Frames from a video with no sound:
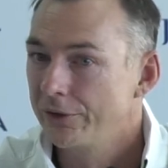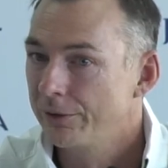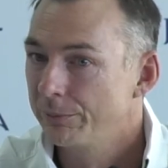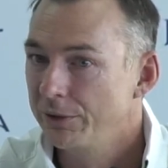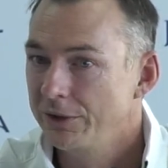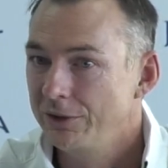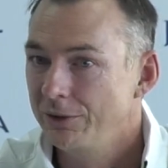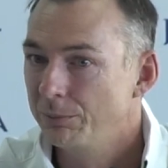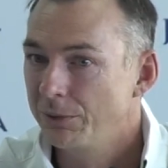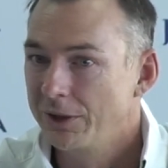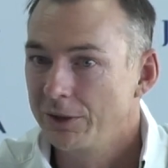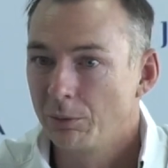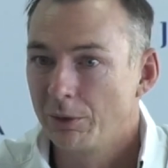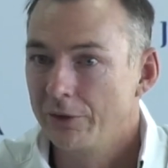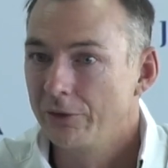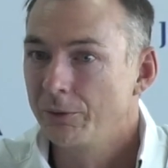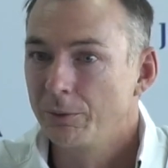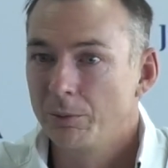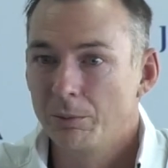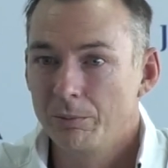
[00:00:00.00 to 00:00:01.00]
I mean, you make
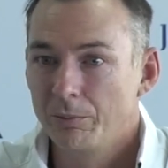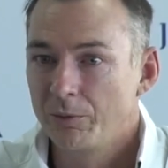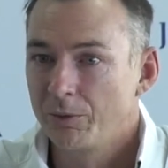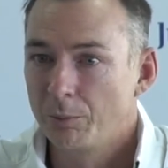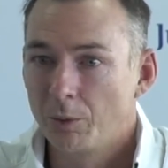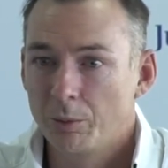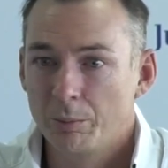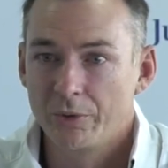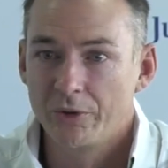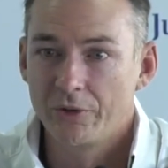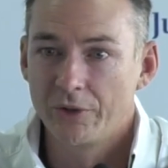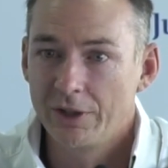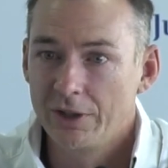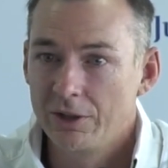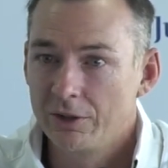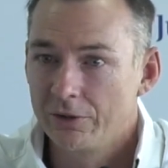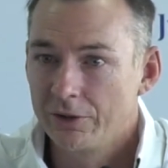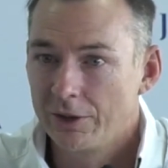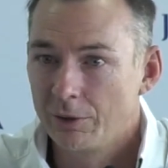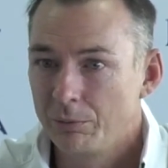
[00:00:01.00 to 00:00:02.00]
one small
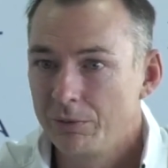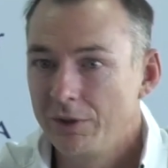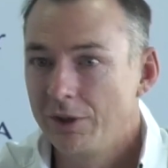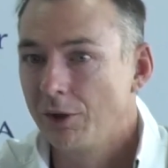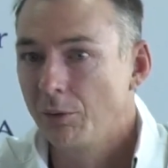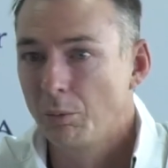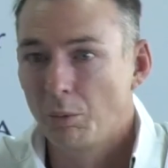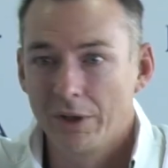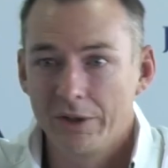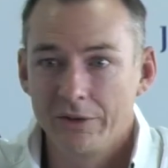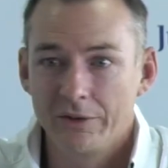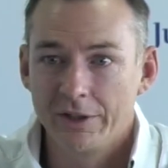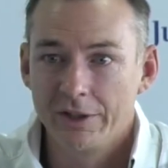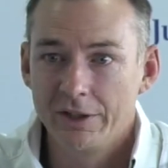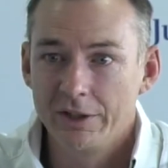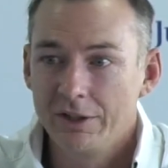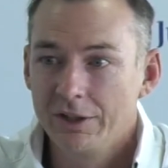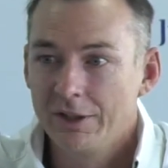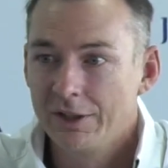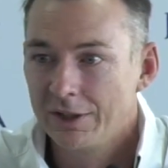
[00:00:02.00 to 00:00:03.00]
mistake on that, you know, one
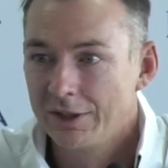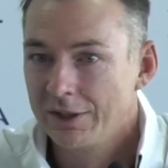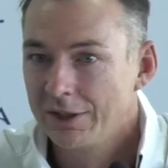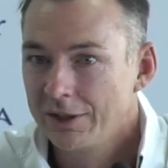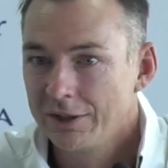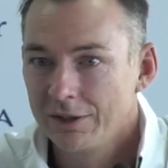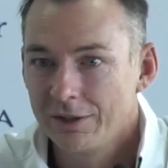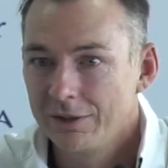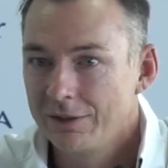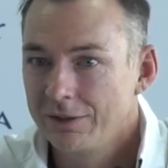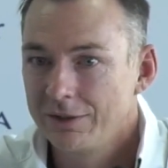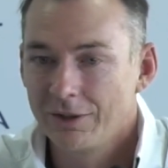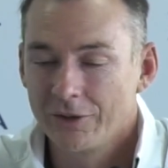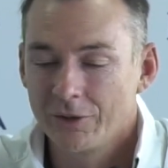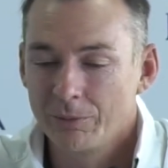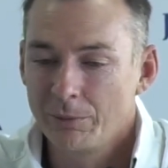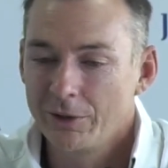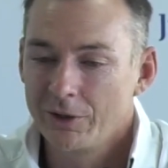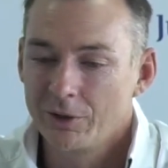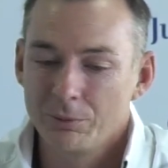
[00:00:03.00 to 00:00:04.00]
day. It
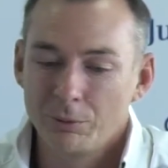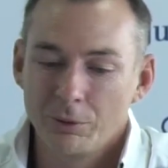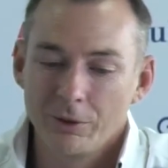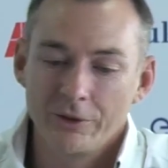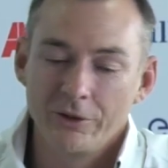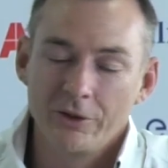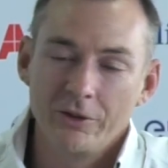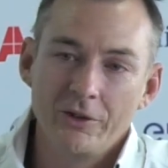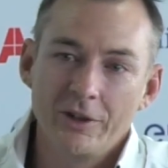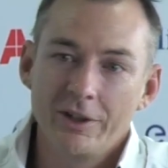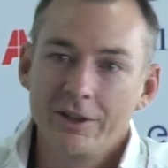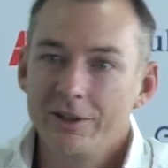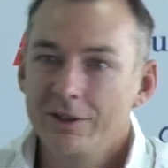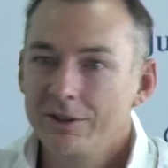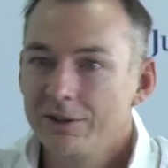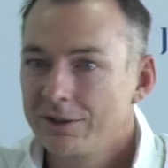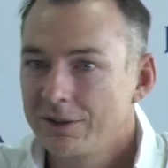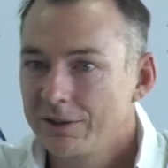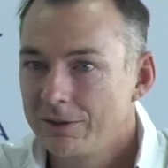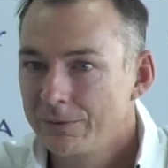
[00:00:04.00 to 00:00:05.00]
doesn't matter where in the day,
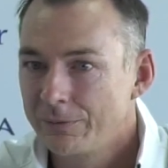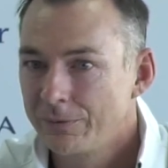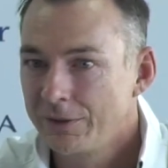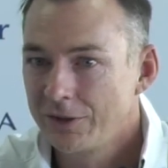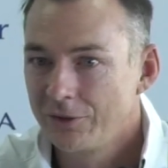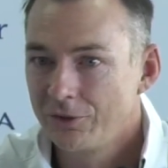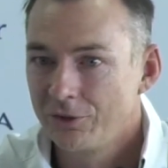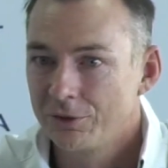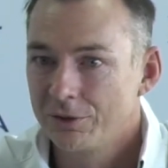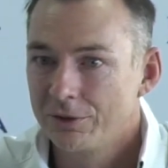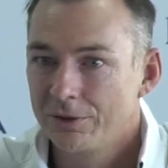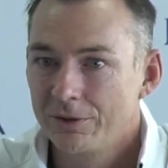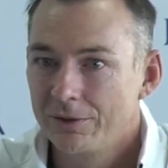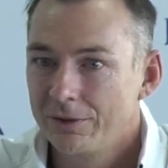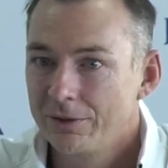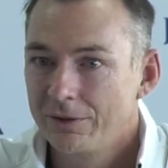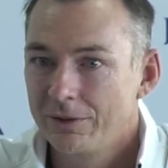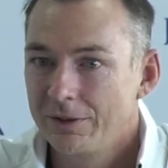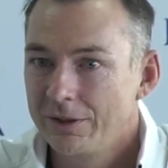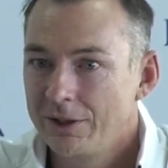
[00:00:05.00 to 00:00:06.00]
it can affect
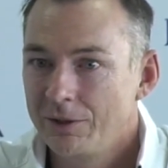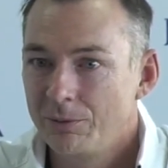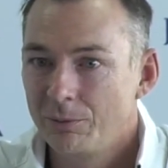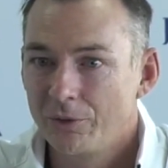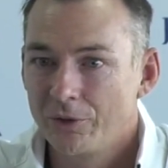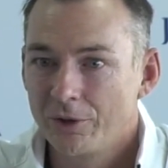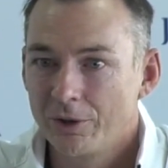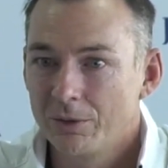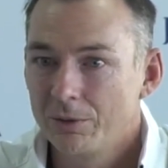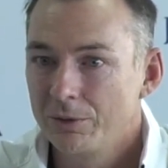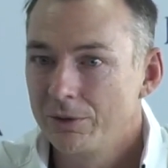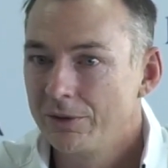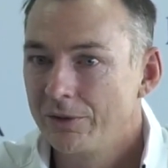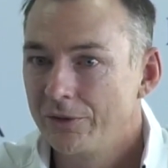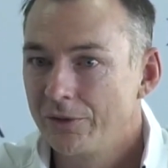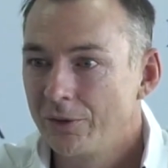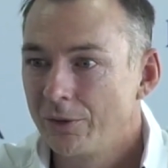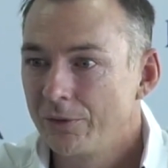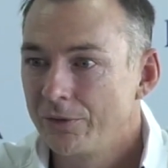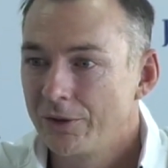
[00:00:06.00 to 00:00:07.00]
the end result. And
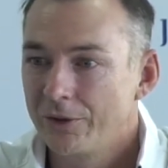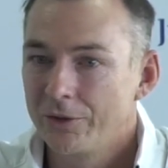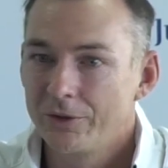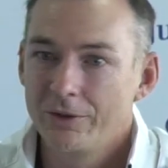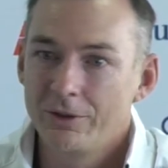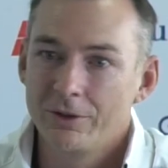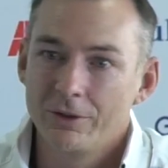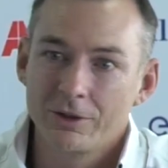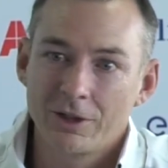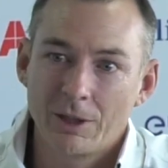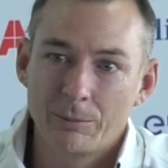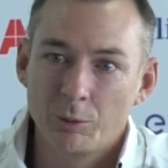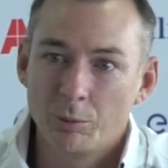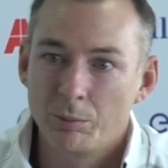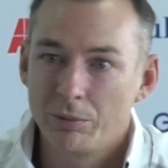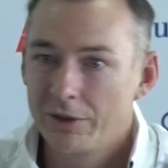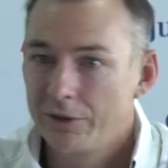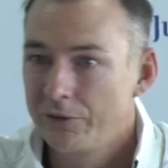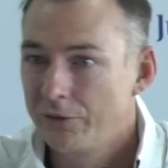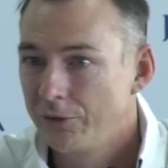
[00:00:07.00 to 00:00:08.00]
it's not just, you know, a couple of
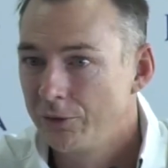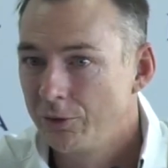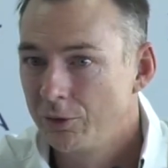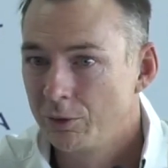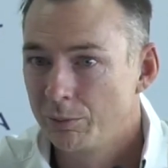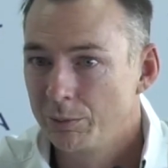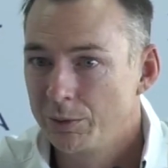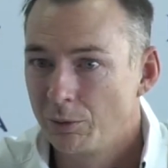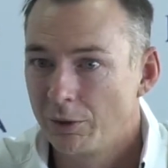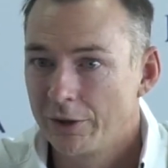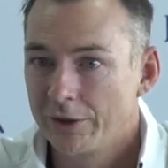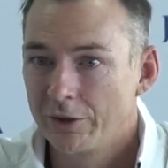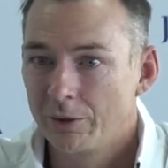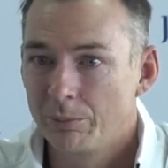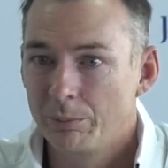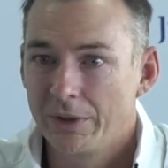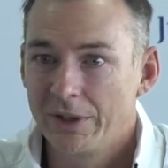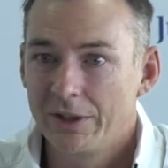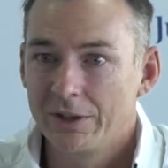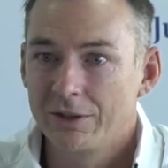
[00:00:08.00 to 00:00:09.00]
places. You could be right at the
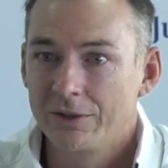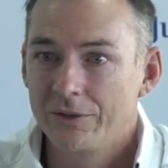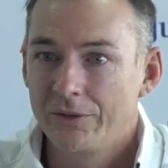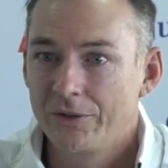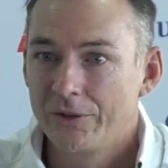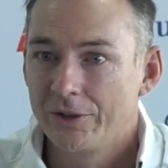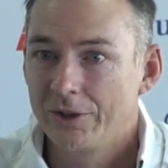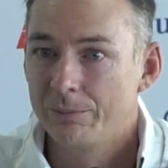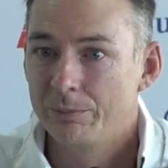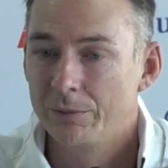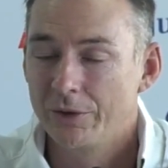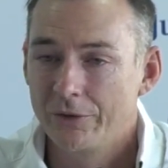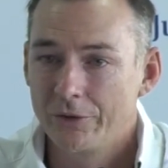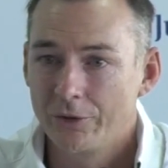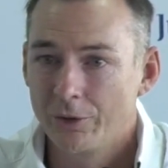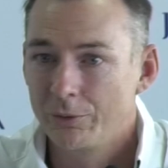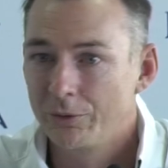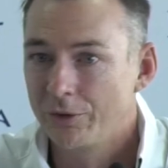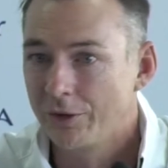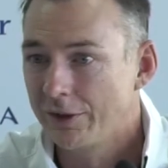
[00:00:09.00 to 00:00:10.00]
back. It's
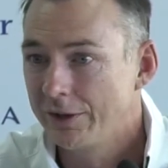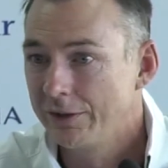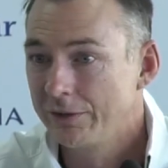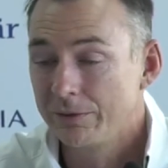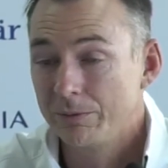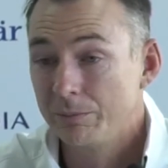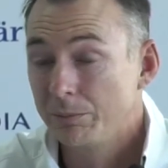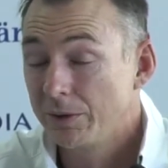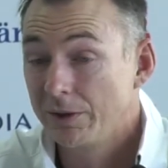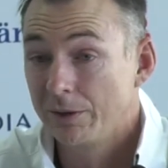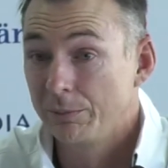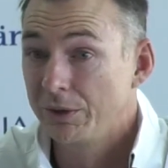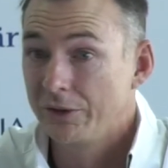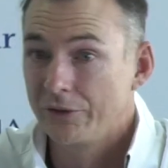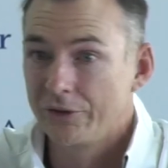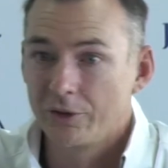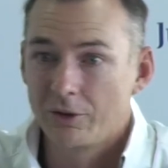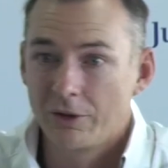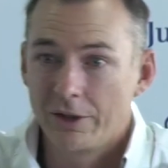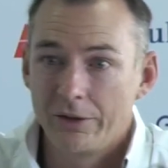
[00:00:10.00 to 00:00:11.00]
so tight. But I mean,
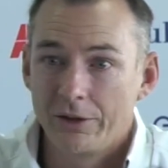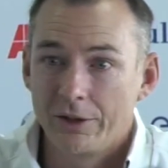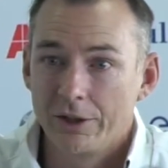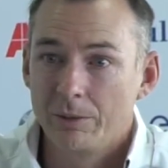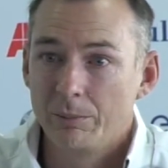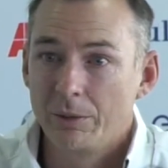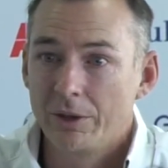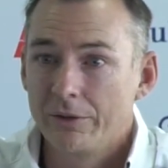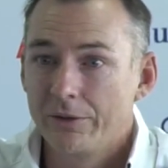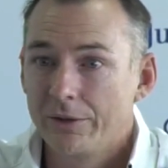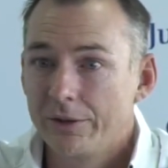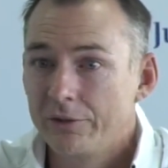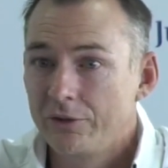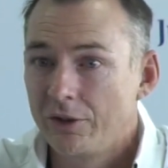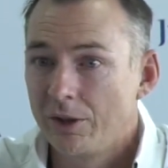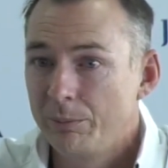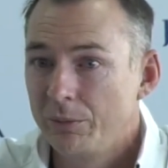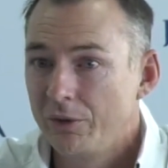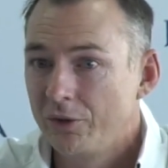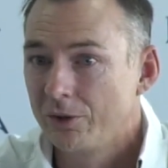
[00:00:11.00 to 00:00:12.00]
it's a great thing about the
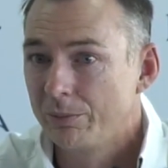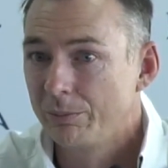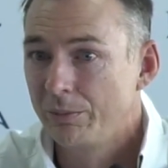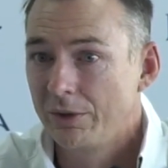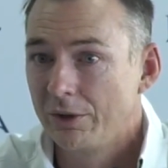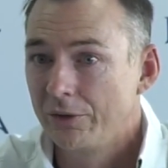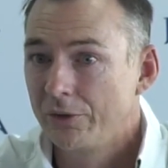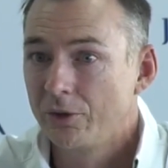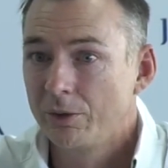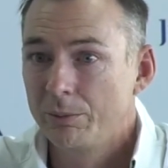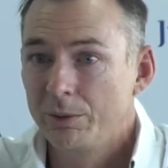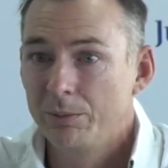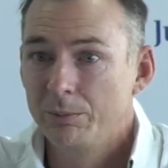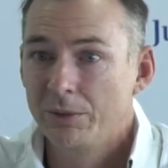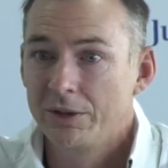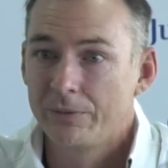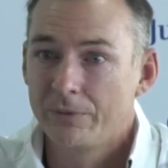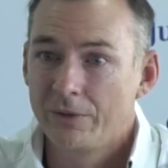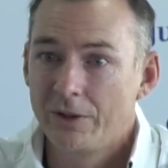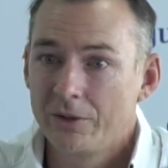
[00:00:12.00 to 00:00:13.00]
championship. You know, so many
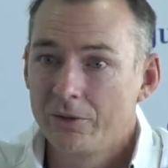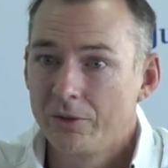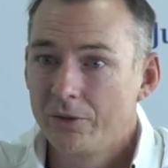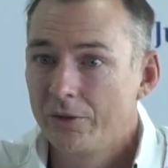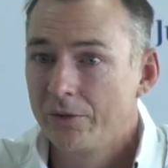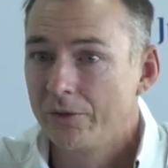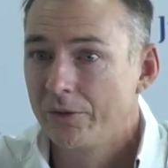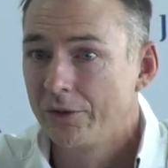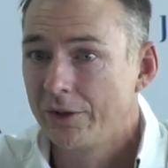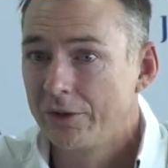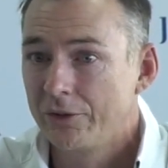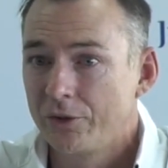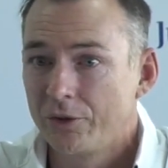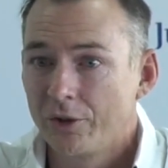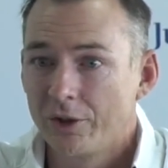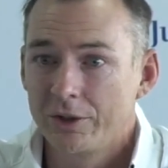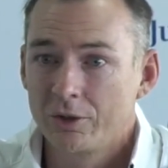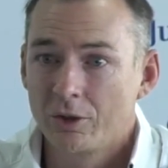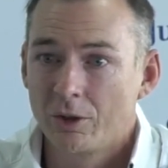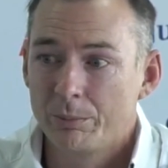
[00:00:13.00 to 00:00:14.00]
manufacturers and such
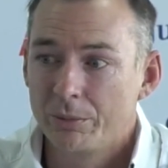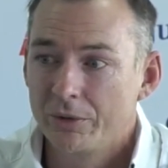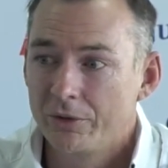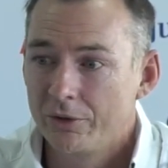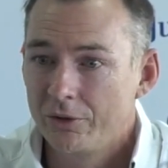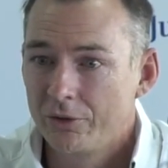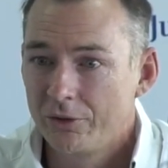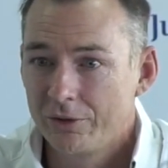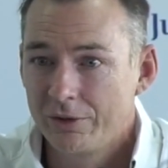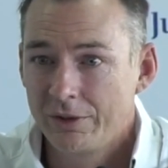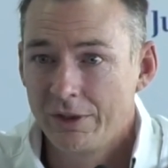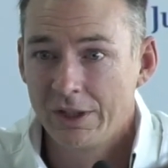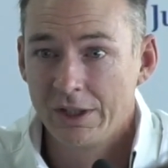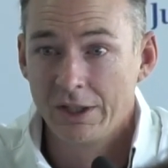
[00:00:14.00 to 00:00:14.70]
tight competition.